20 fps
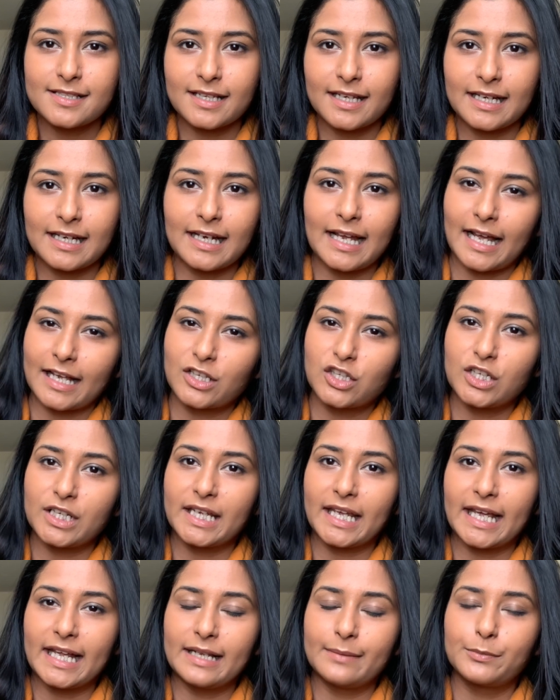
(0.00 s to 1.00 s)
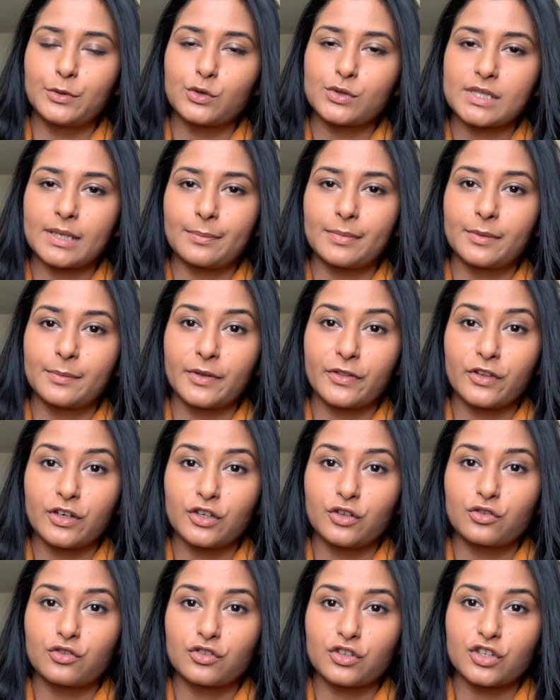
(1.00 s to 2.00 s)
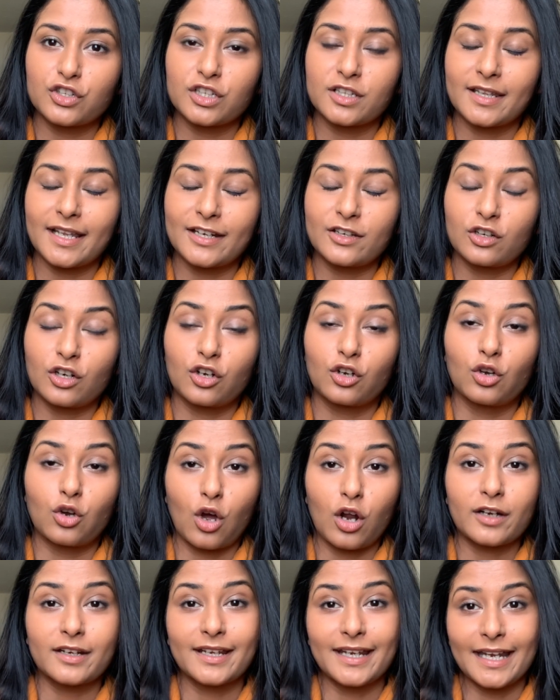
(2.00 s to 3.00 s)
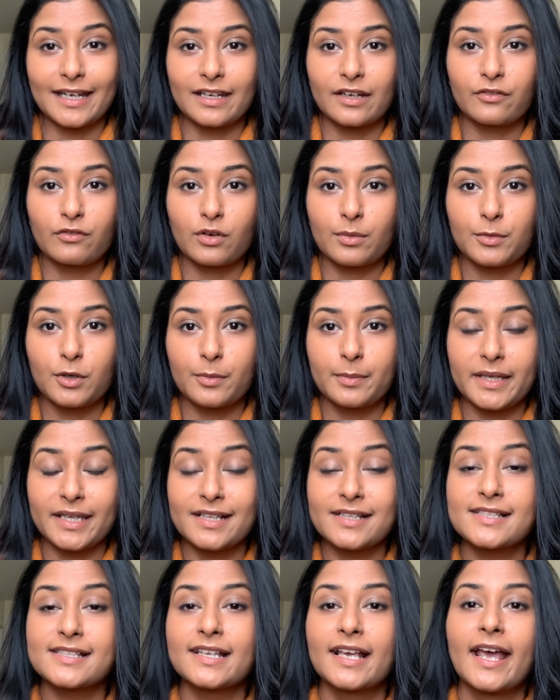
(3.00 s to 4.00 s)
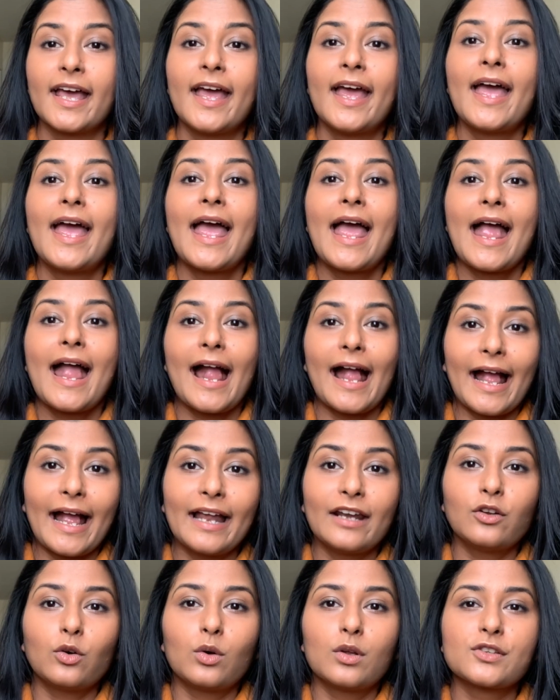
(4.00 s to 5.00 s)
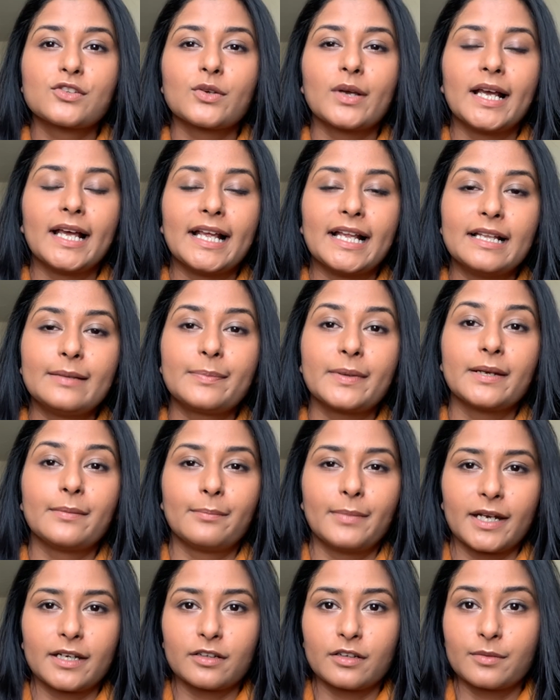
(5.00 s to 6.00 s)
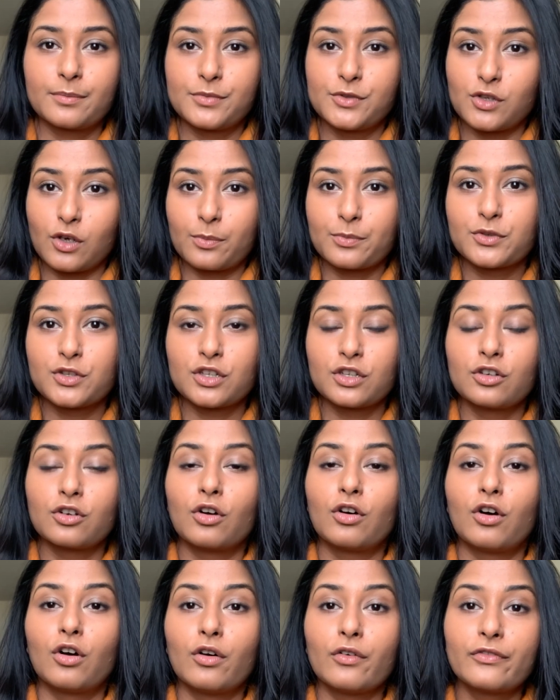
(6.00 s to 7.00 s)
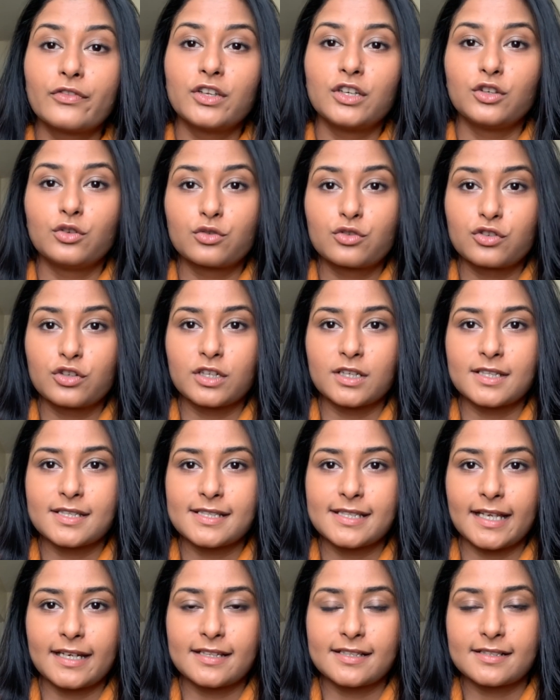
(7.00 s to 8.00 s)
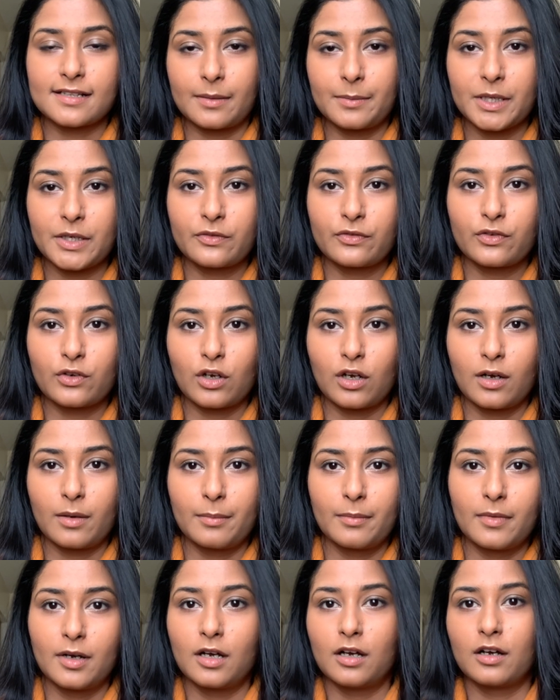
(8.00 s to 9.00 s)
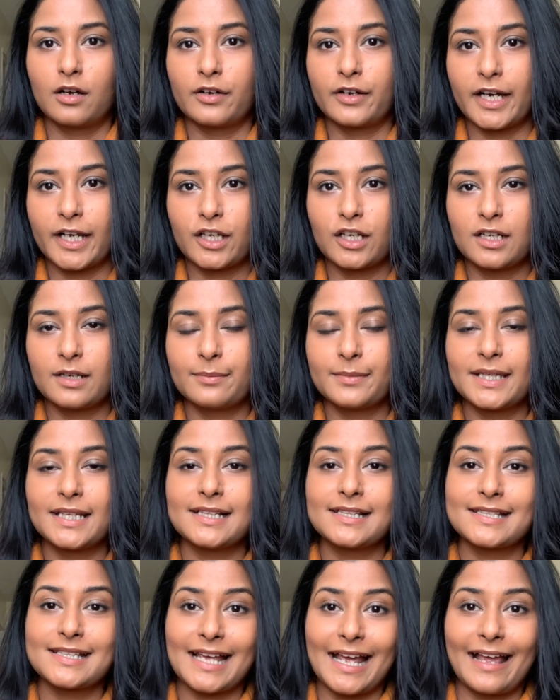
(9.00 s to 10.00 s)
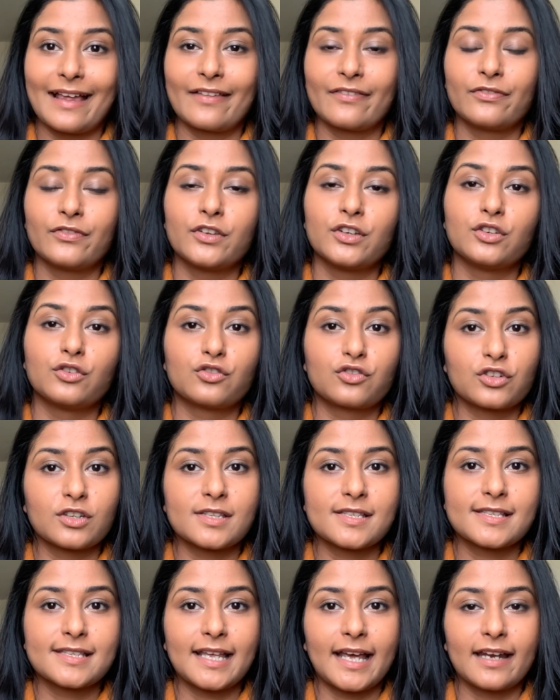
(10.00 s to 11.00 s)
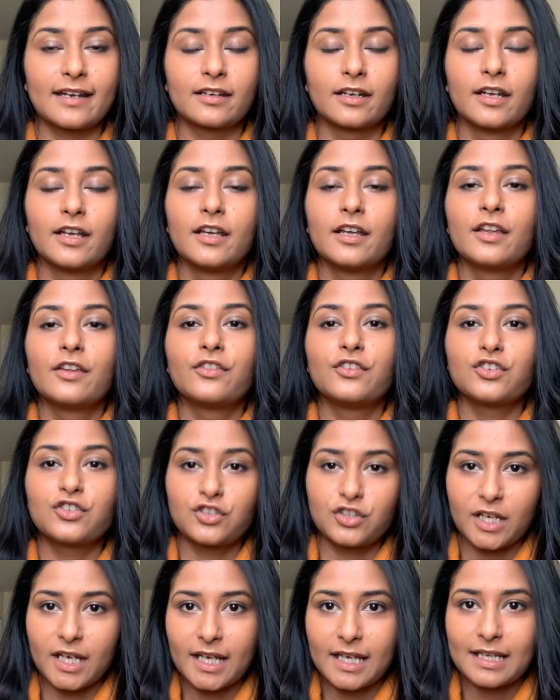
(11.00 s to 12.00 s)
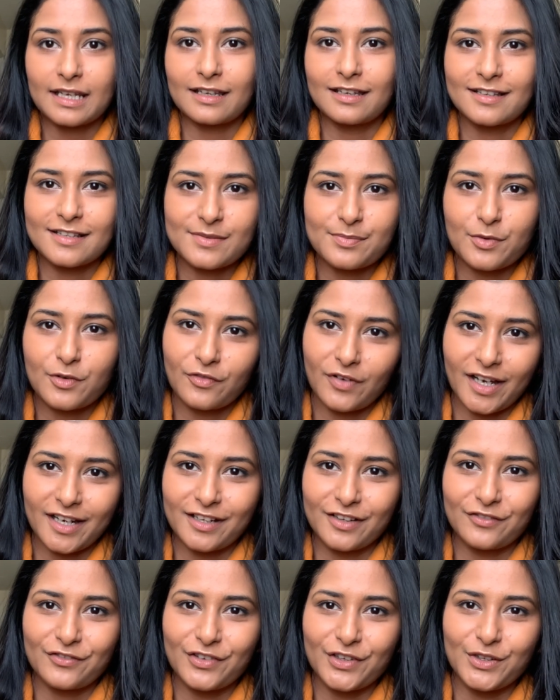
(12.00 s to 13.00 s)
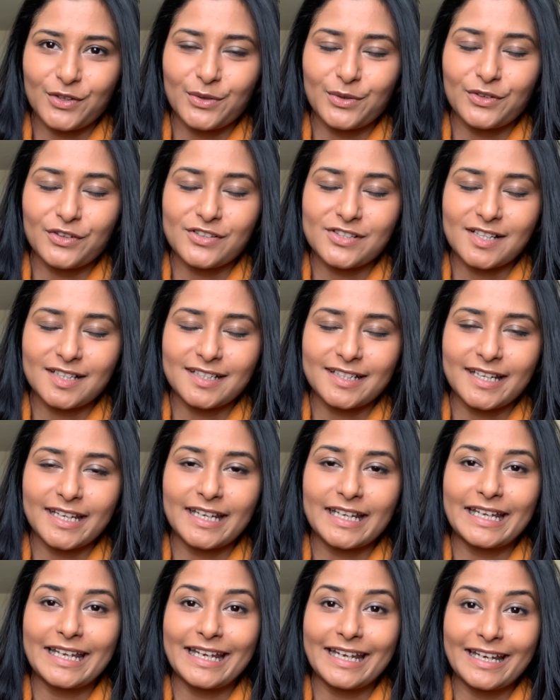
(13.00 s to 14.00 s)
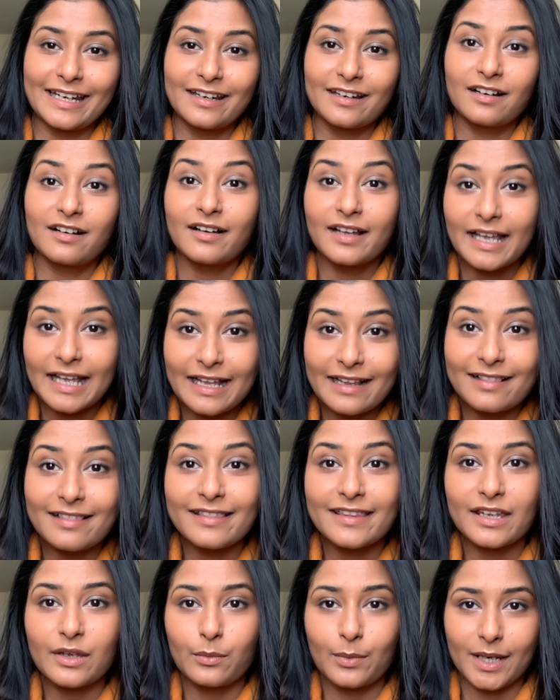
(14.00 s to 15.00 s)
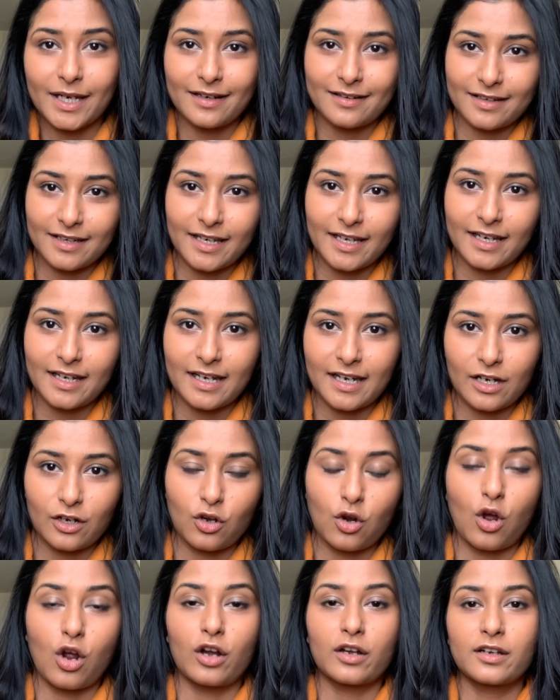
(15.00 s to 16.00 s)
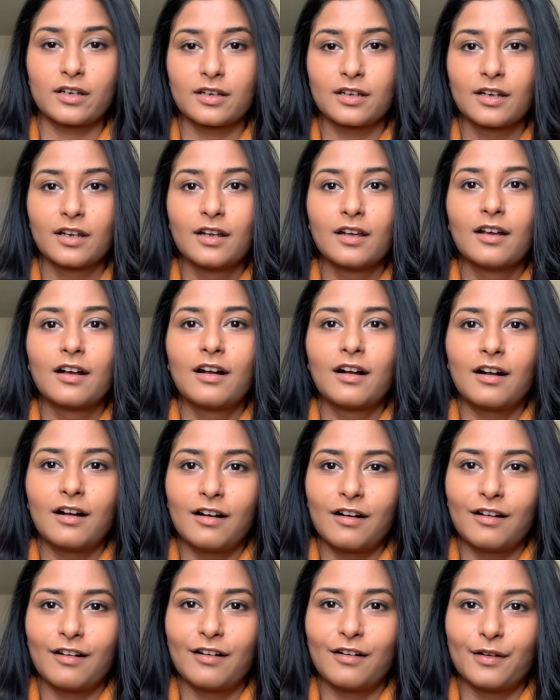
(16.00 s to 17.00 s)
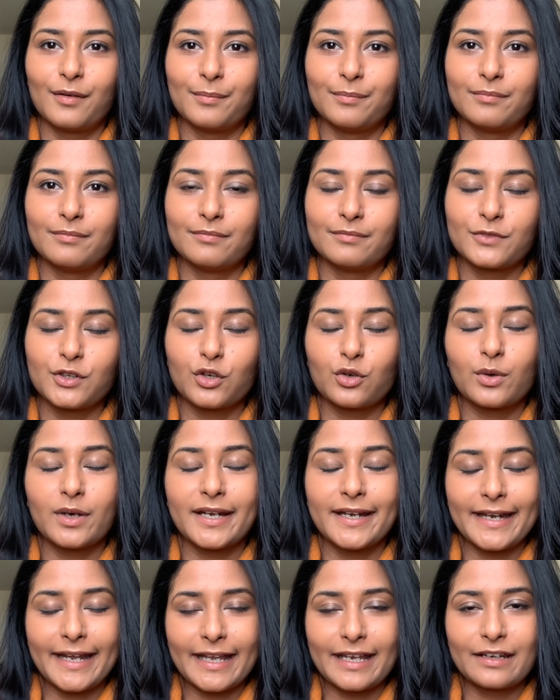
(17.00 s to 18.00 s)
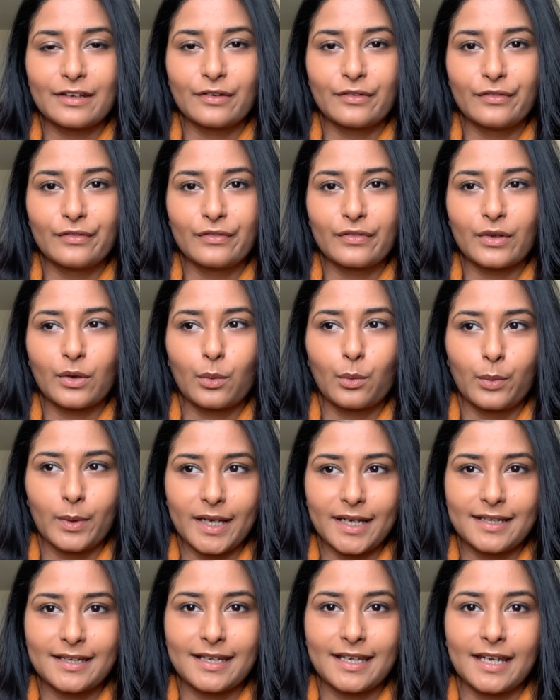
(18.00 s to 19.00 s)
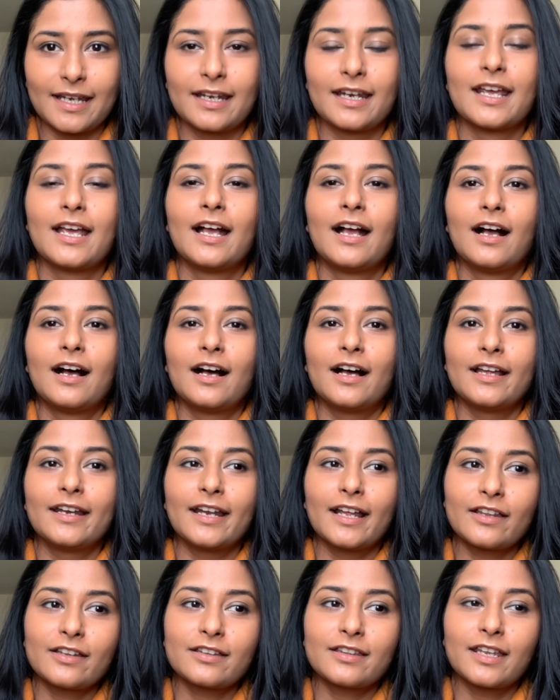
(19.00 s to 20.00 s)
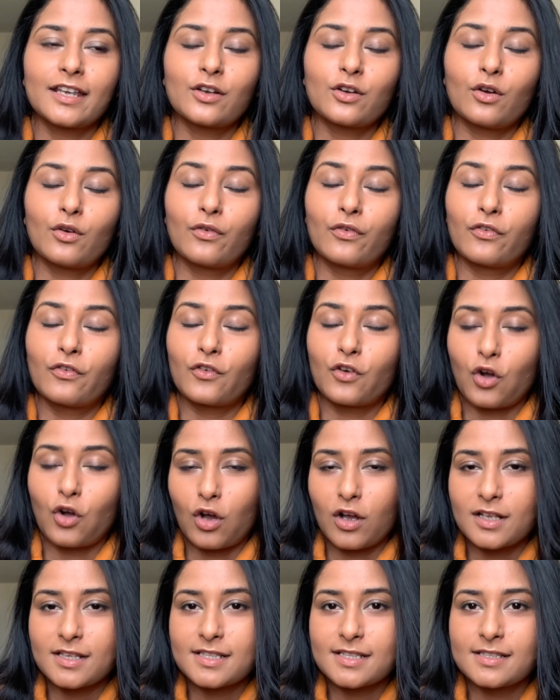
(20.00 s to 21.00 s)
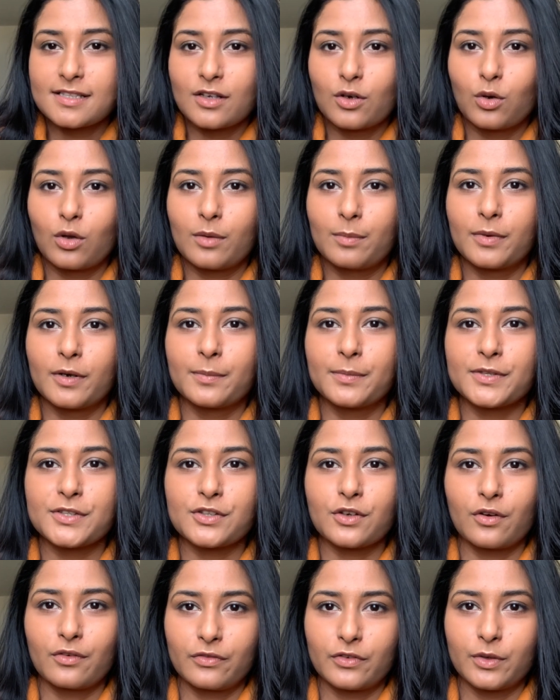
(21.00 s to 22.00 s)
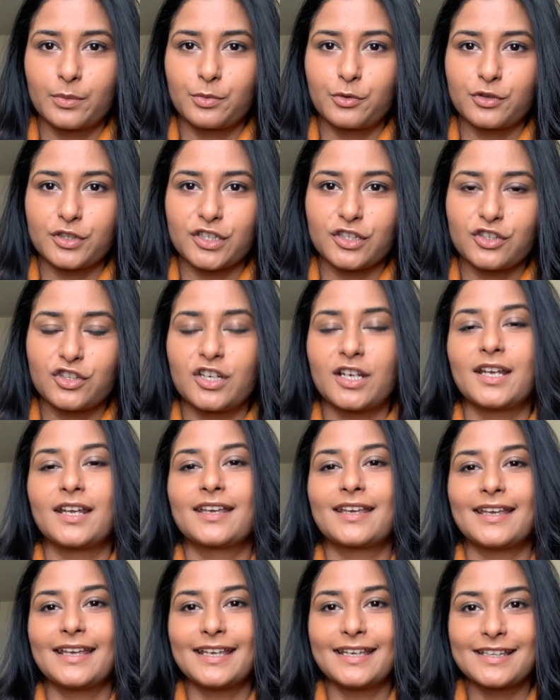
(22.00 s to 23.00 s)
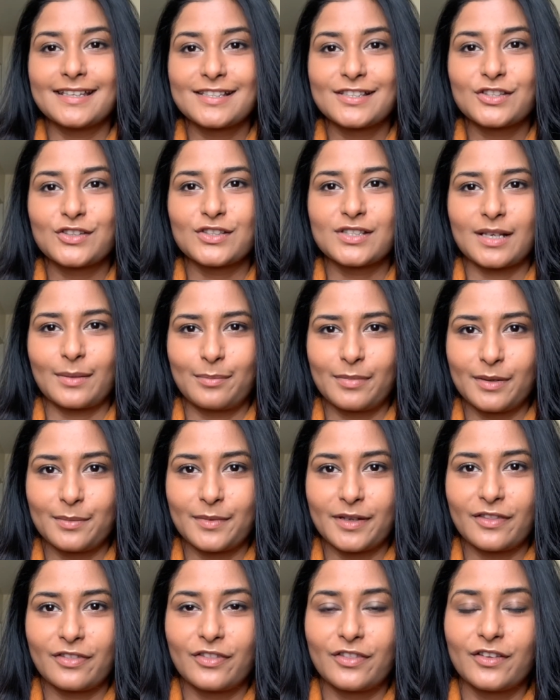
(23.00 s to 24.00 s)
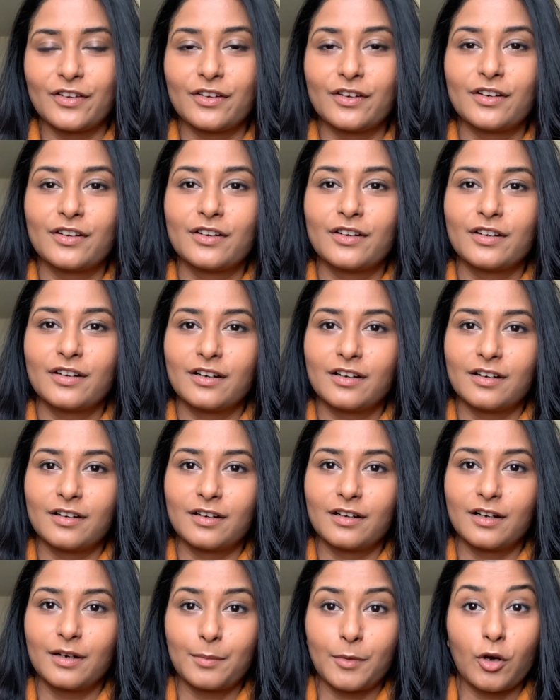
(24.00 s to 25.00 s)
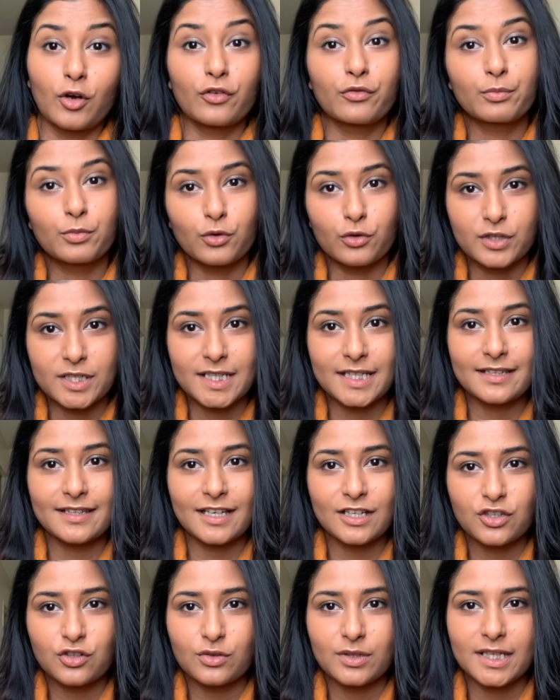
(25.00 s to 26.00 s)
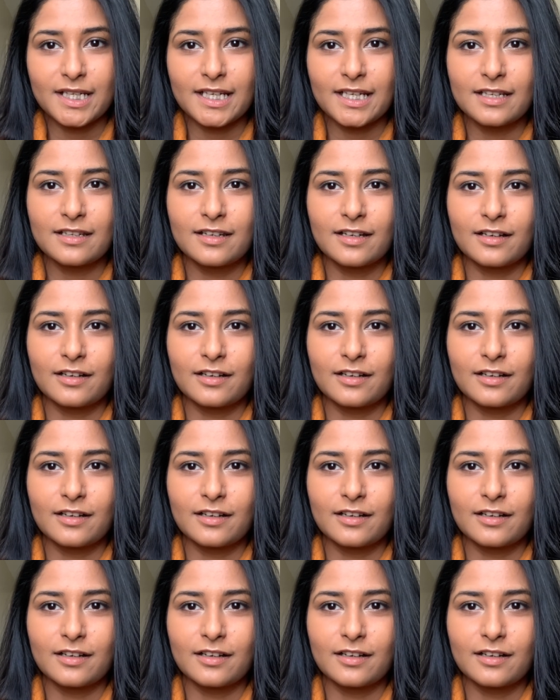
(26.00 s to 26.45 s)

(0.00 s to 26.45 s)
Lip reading: it'll actually help you supplement the nutrition that you're not getting from your meals, and also help in better absorption of the nutrients that is coming from regular meals and the nutrients that the shake is providing for you, resulting in a healthy weight gain and not a negative weight gain. Another thing, of course, the whole purpose of a protein shake is to supplement the amount of protein that you need